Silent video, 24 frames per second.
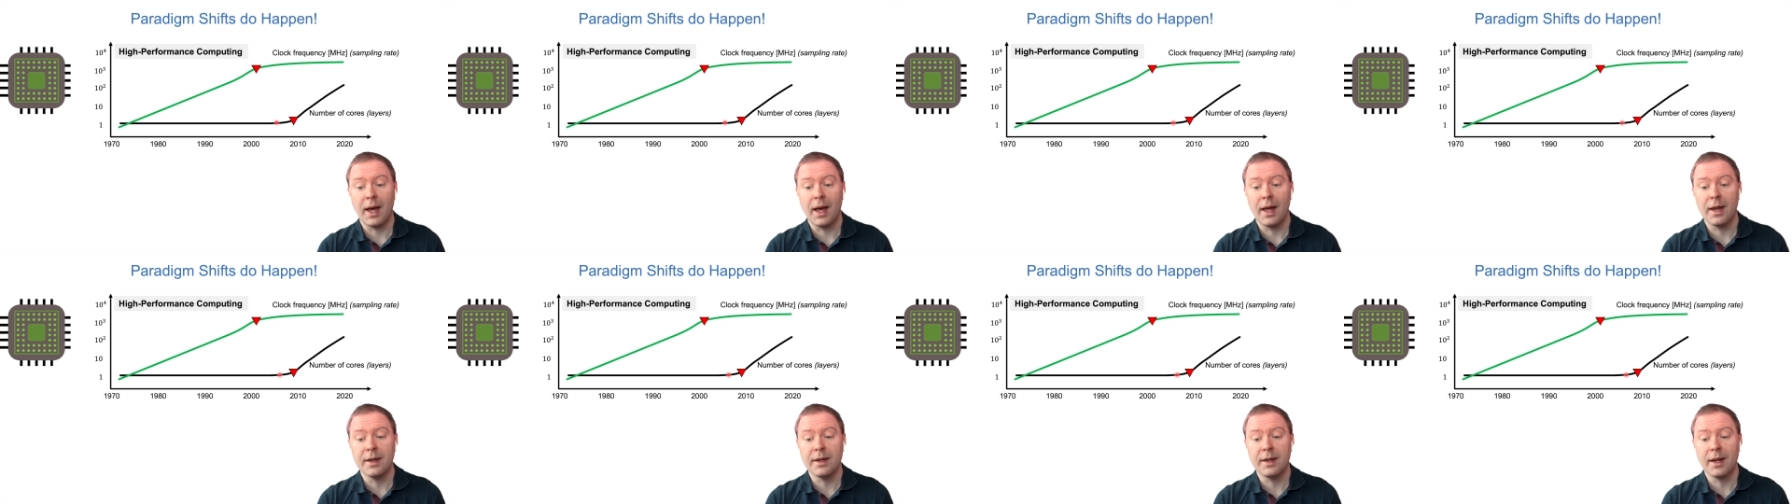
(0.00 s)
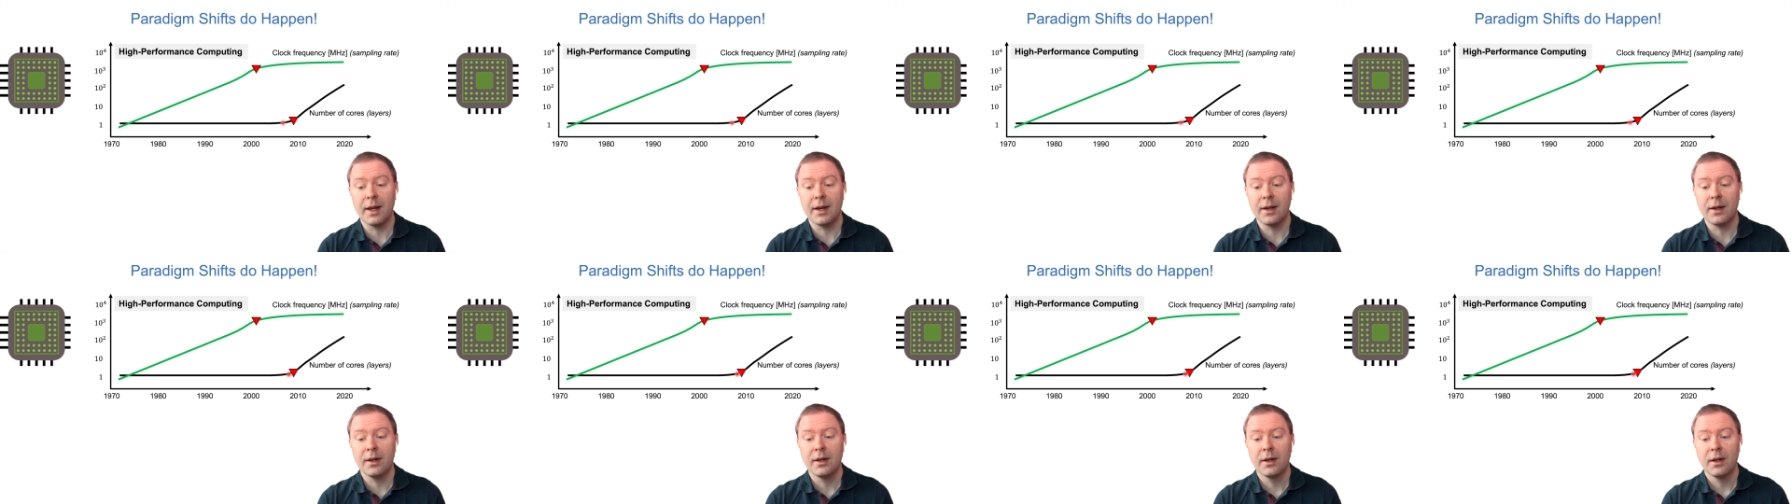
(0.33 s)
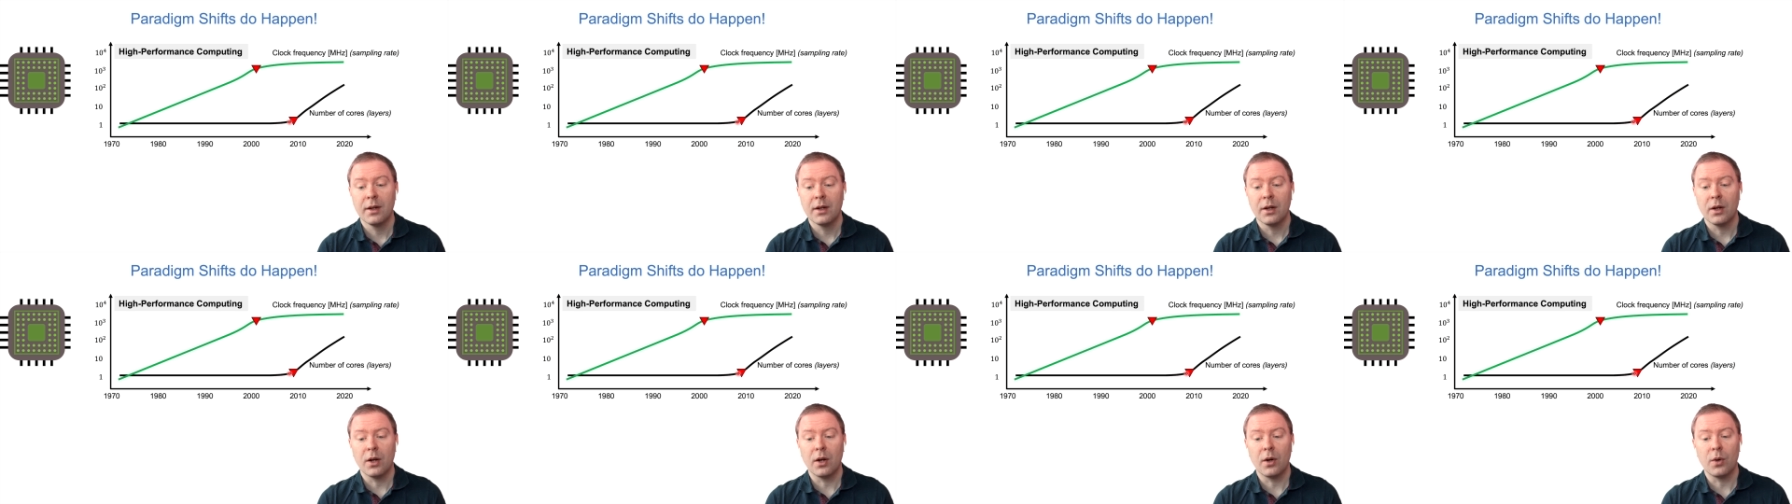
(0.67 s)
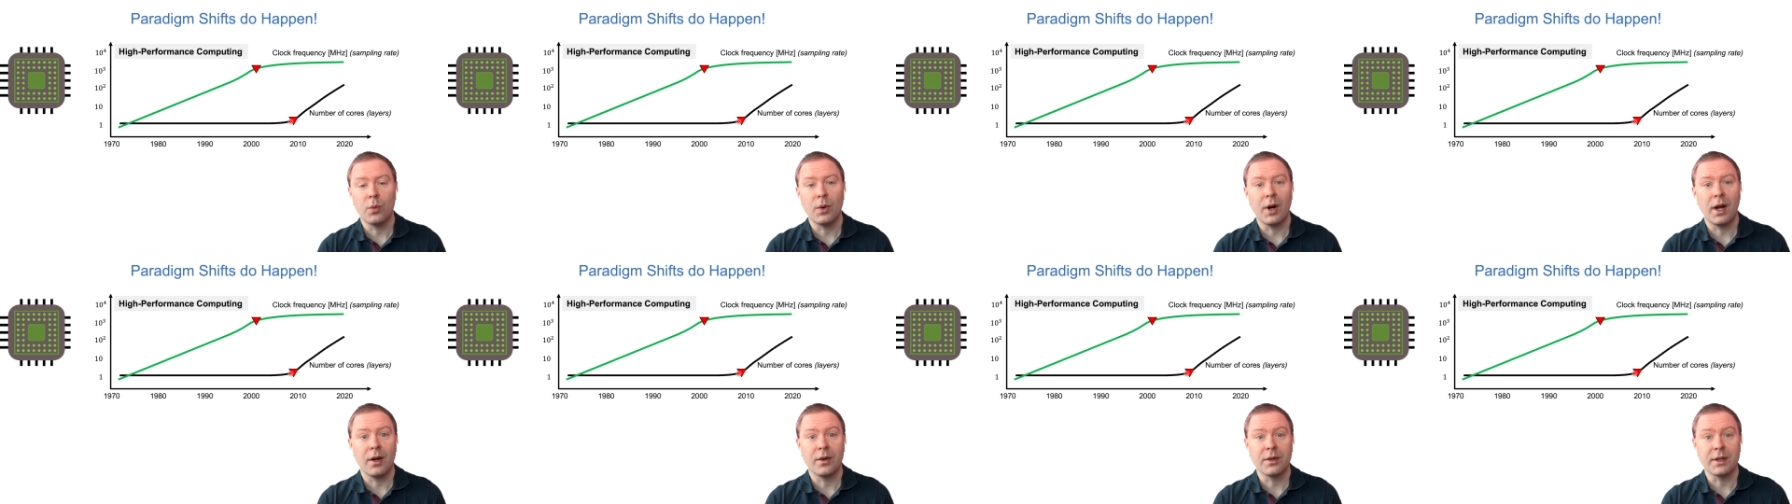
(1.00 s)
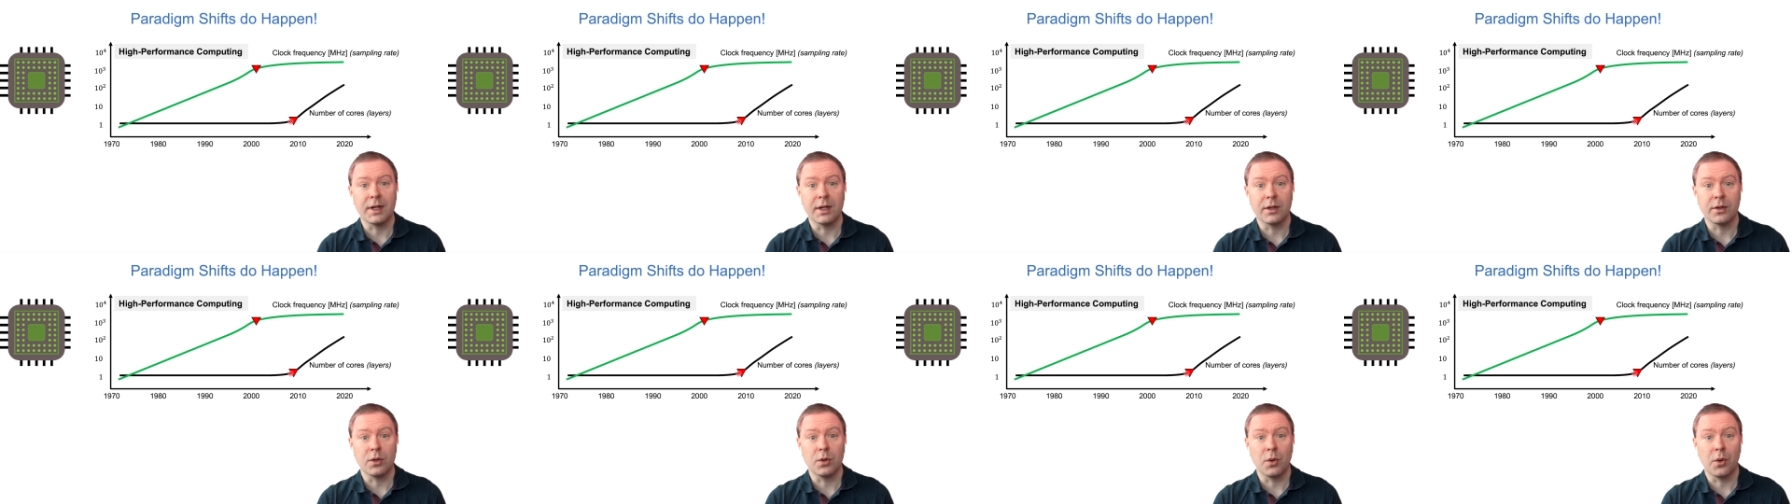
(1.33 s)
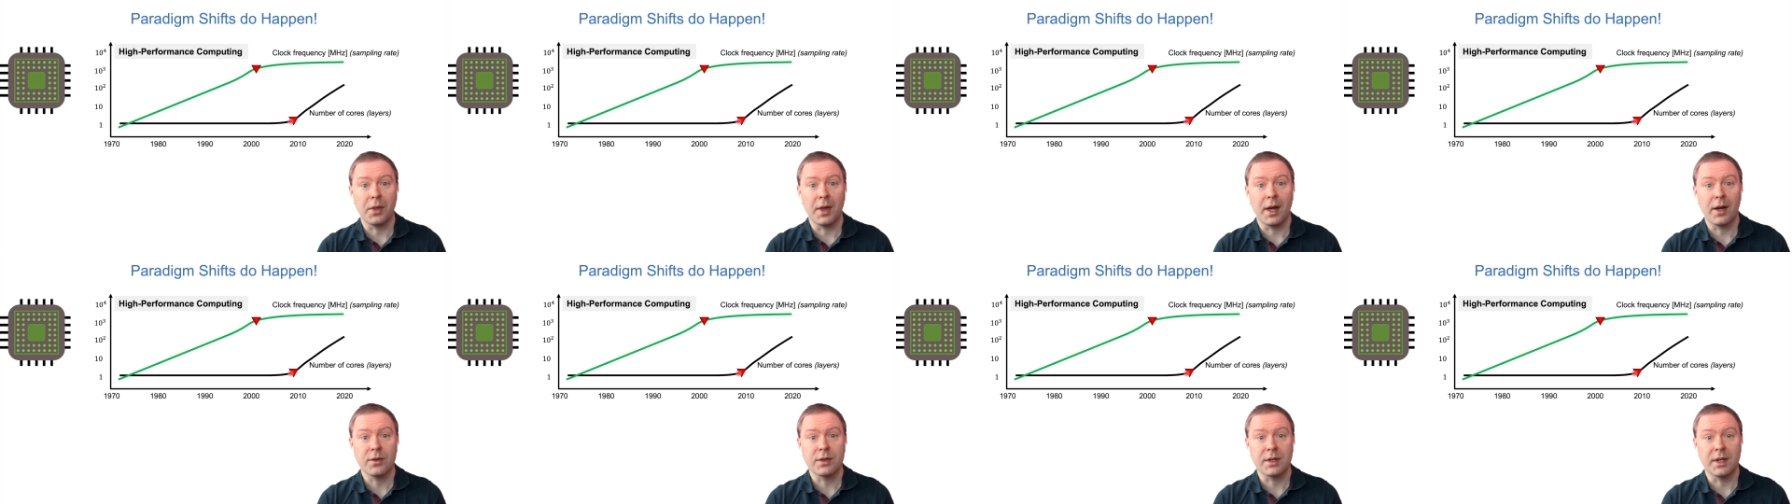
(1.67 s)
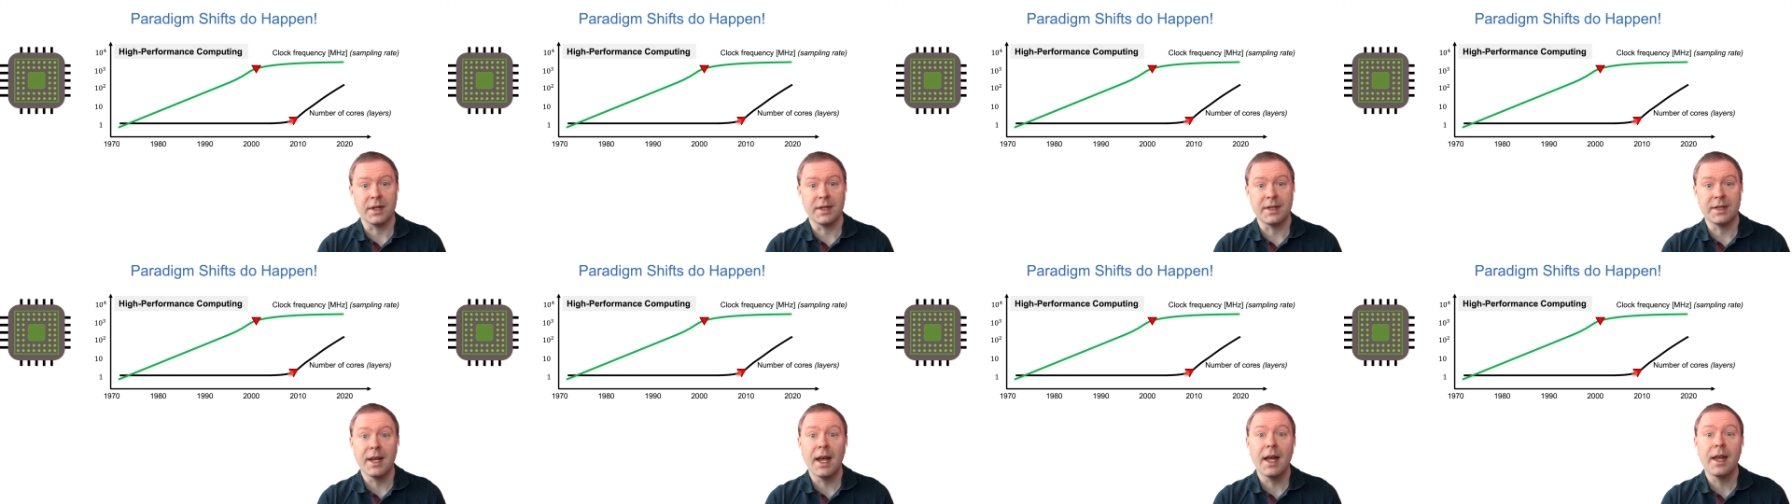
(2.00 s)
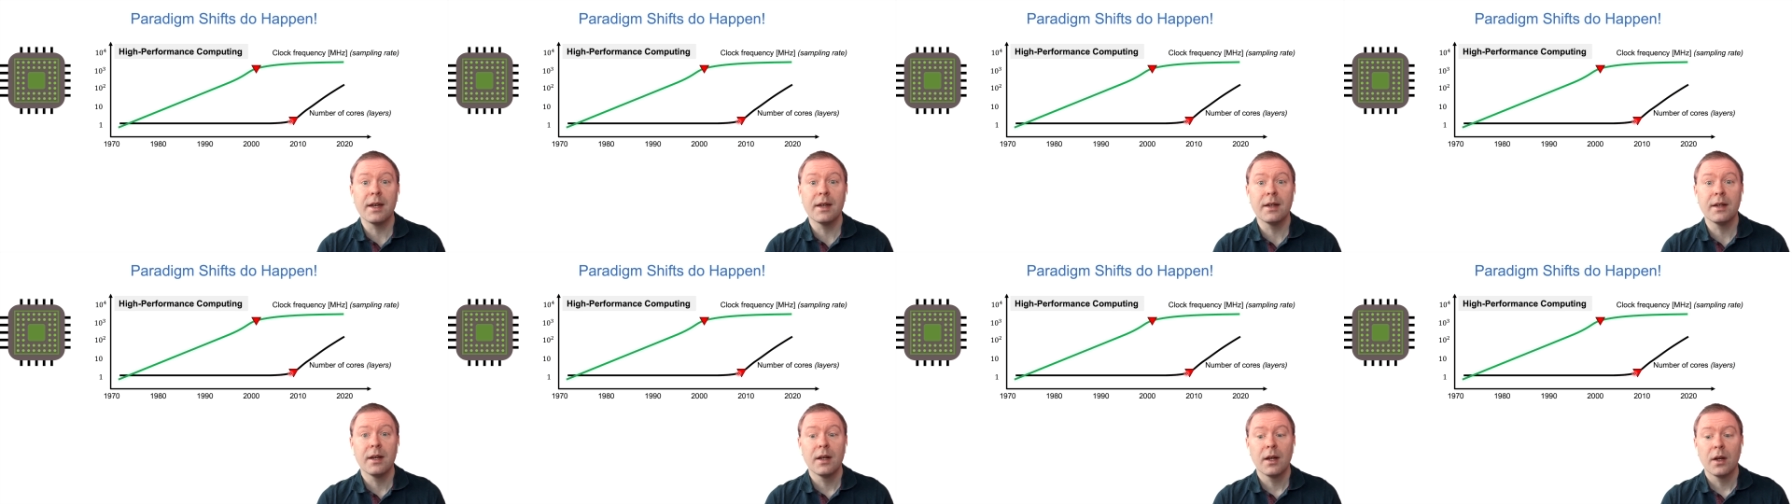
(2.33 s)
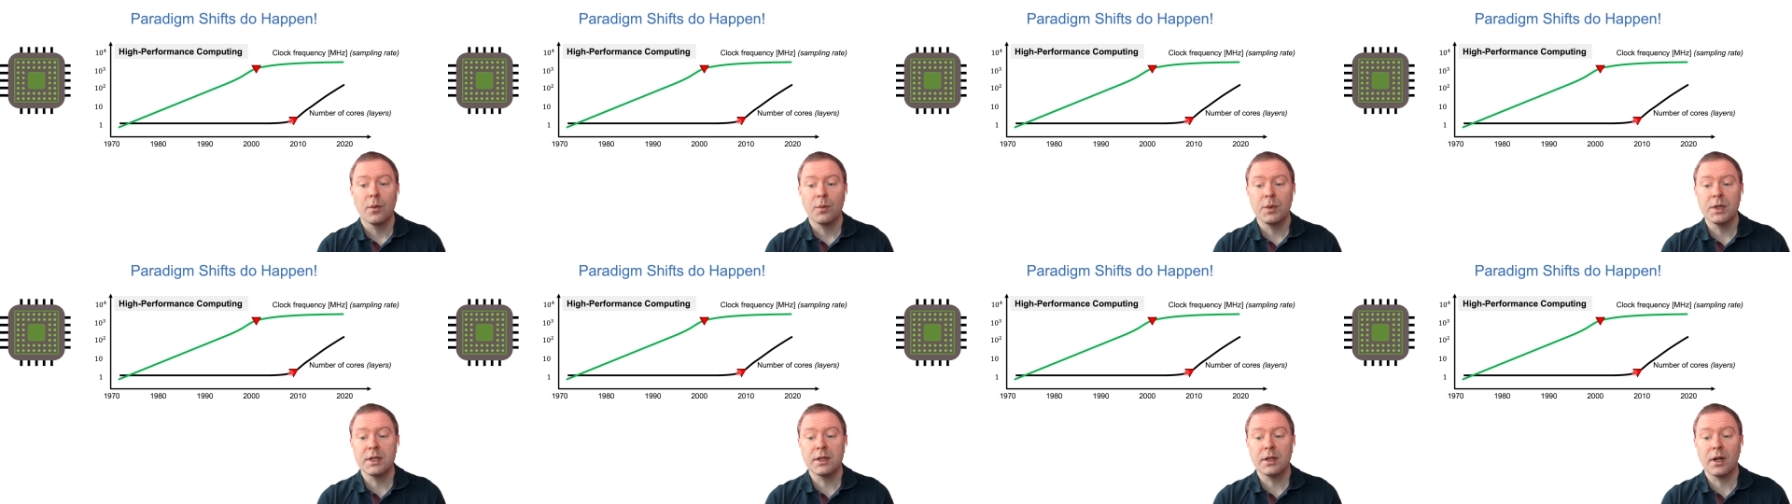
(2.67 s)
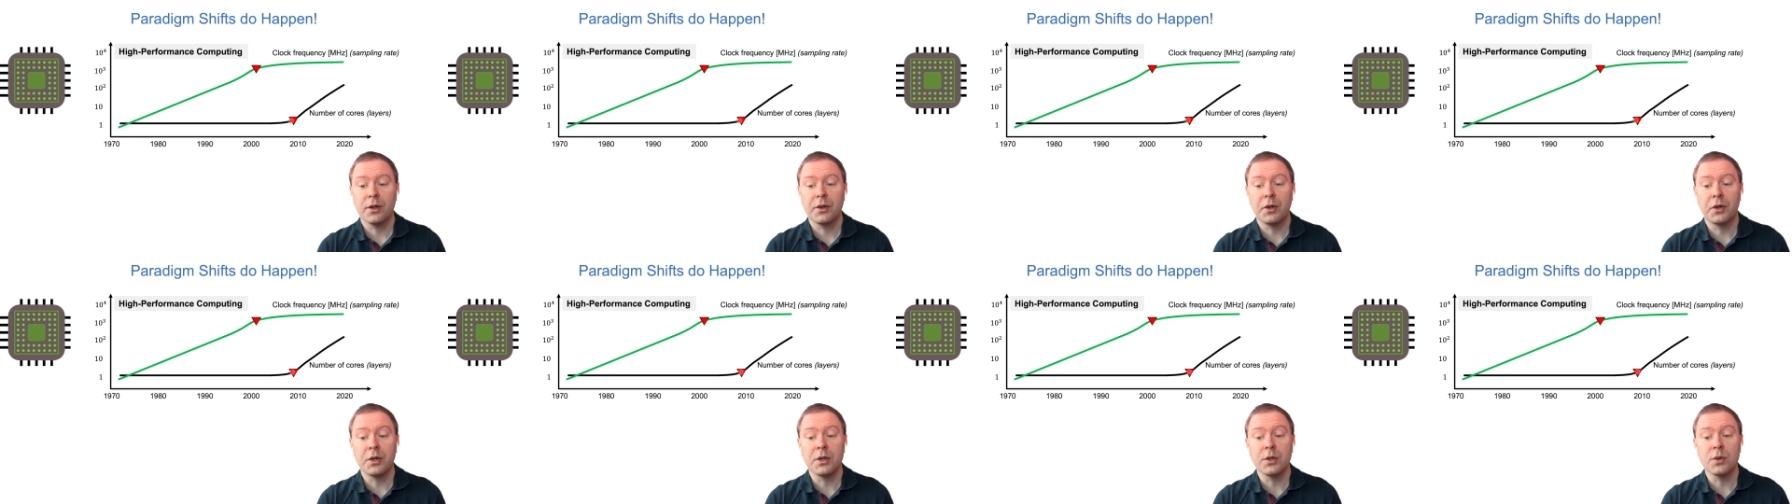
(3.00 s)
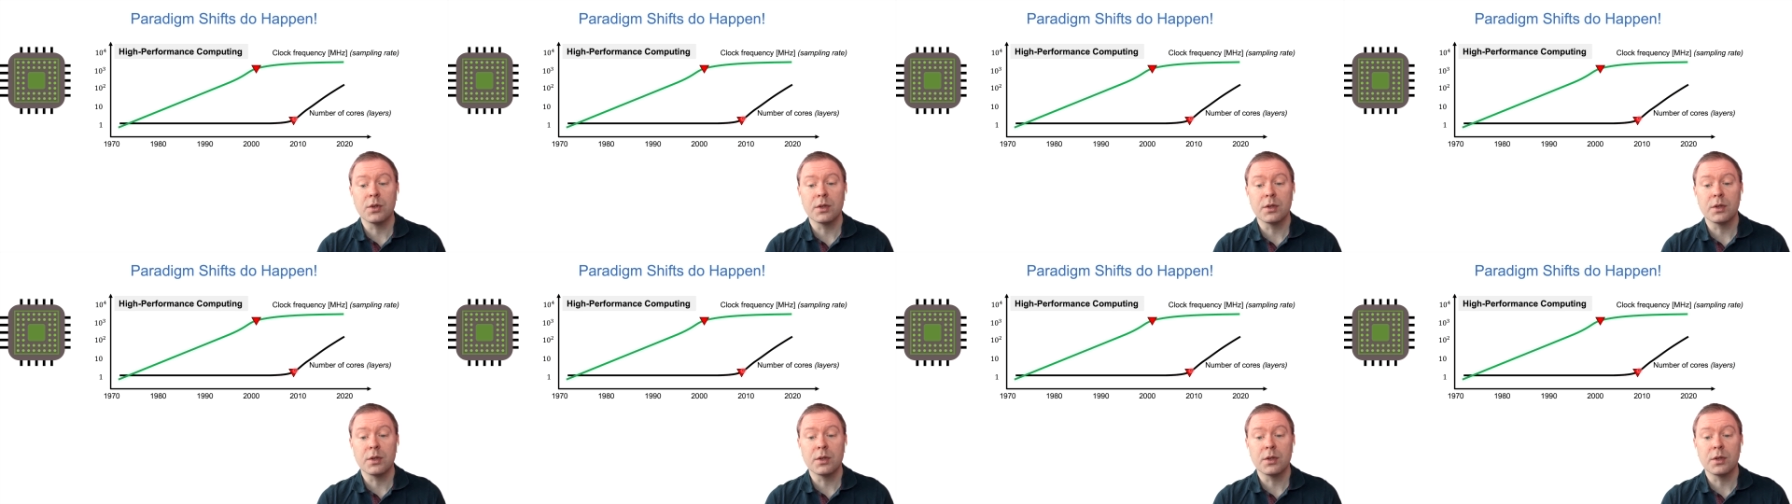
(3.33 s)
And then around the year 2010, we started to